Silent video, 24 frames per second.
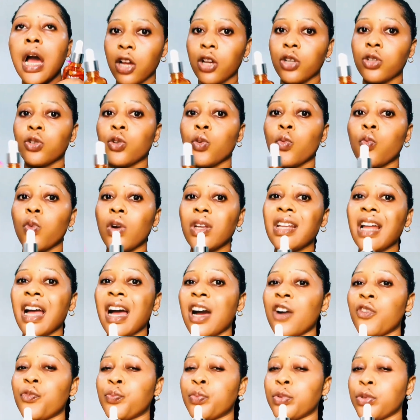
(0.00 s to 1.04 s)
So what I
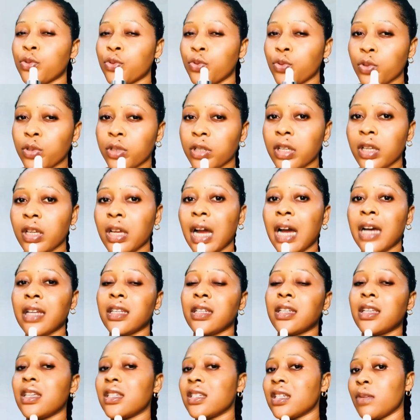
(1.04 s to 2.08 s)
have been using are the
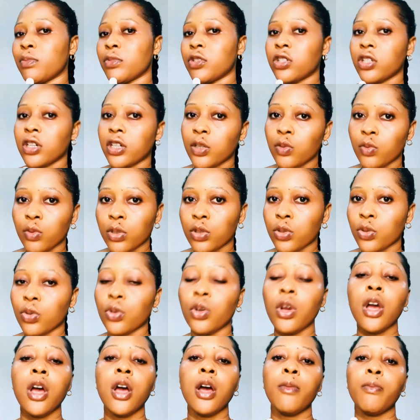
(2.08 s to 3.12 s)
things I'm sharing with
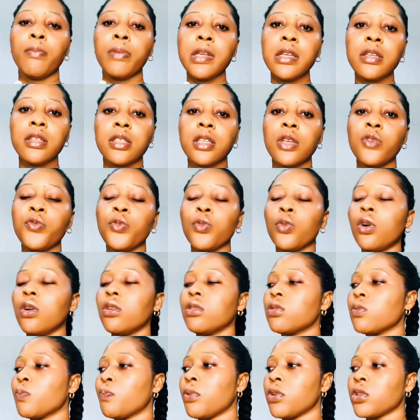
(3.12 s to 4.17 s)
you. Please, if you
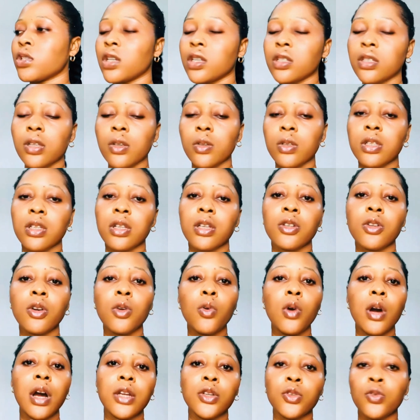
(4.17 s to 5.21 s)
want to purchase those, don't
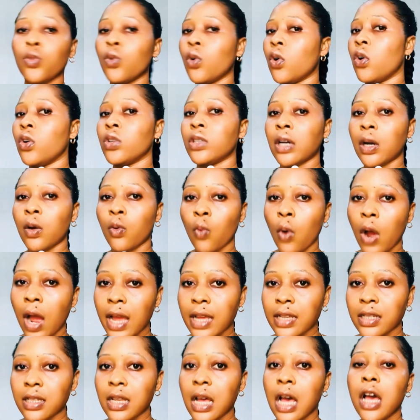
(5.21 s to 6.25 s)
go and do
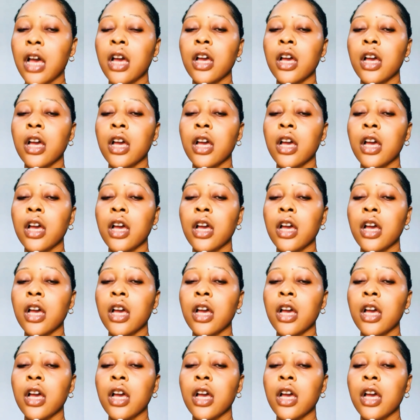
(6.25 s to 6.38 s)
otherwise.